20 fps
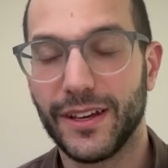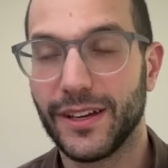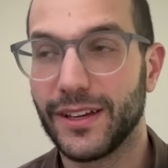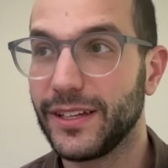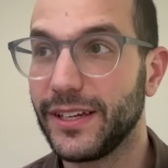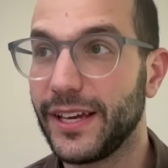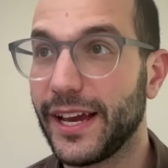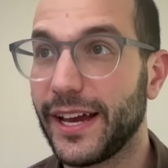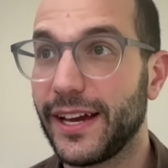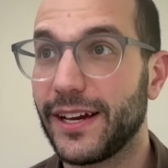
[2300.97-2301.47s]

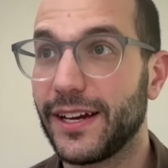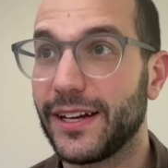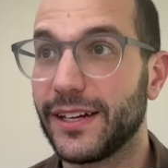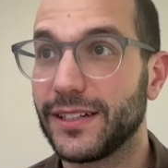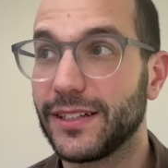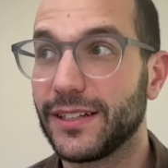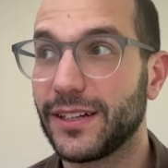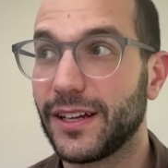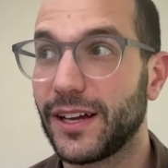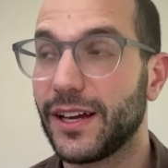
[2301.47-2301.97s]
Yeah.
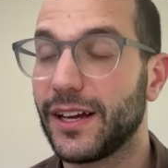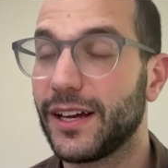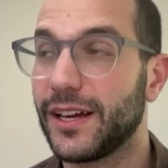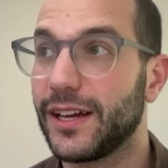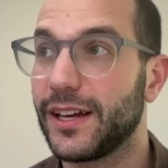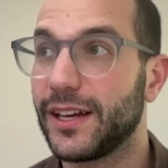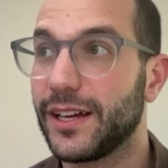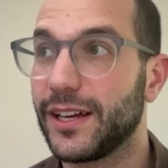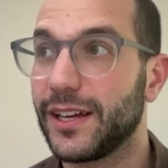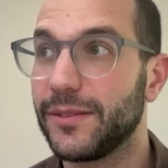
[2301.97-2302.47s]

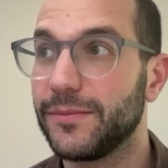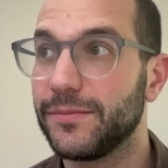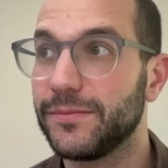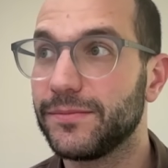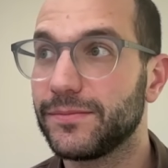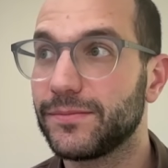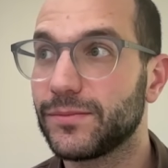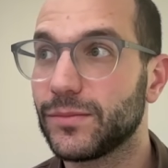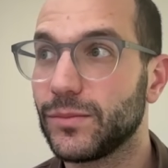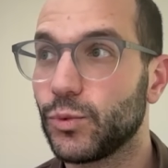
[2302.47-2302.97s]

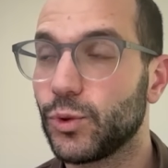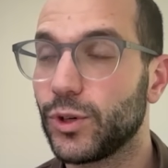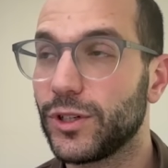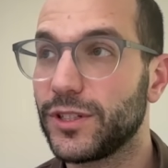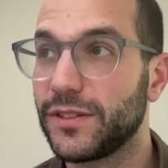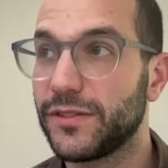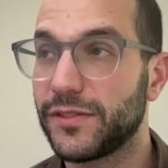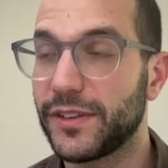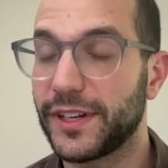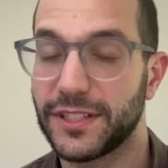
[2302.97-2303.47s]
Words
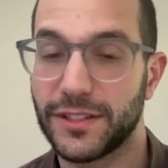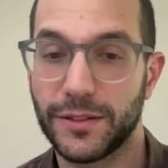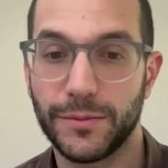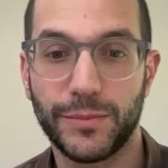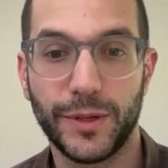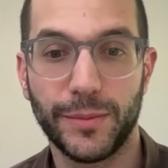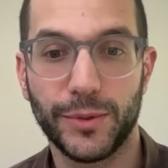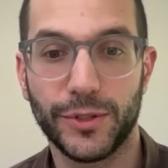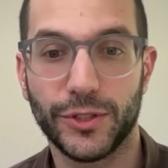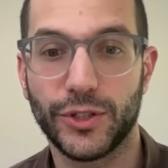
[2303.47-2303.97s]
of advice on
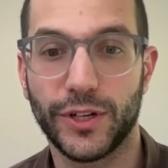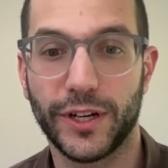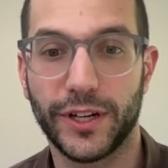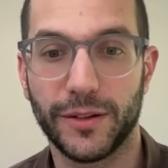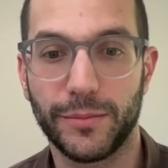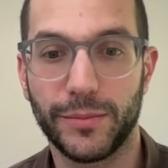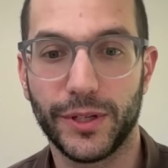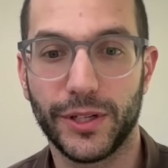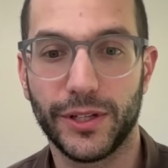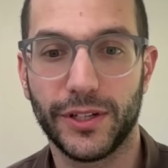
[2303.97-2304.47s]
people trying to
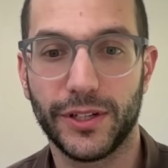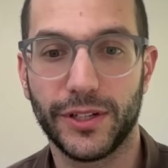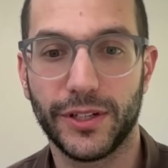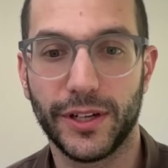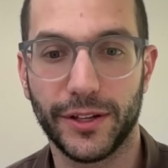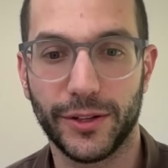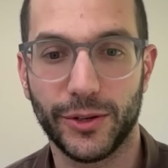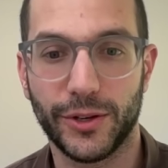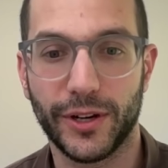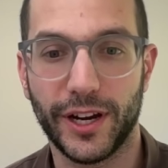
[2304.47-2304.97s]
build
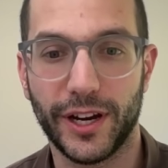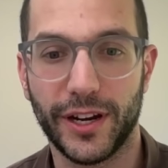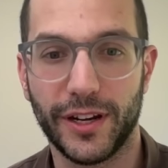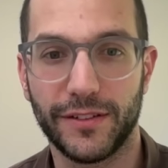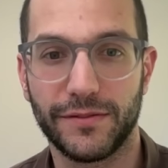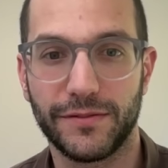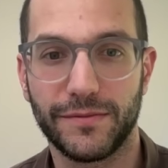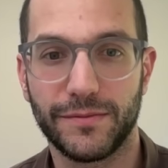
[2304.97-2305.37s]
other AI